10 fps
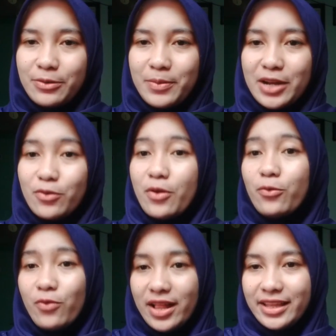remains
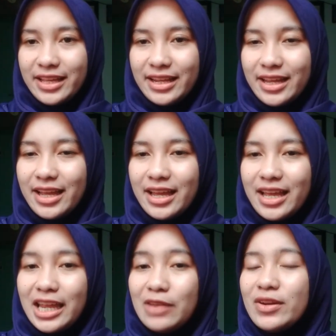valid
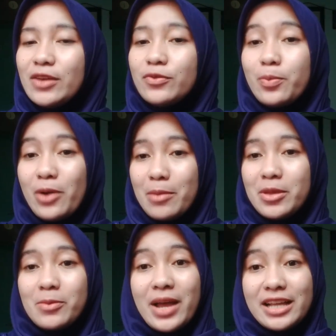even if the
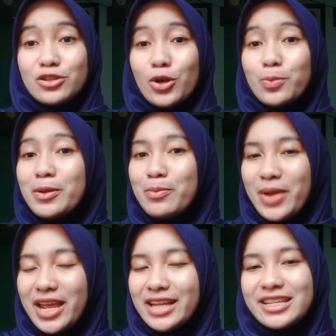premium has not been
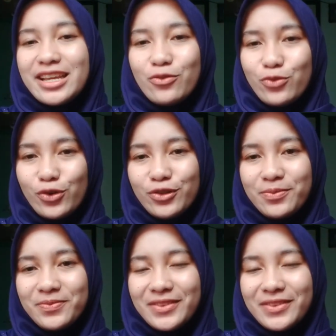paid in full.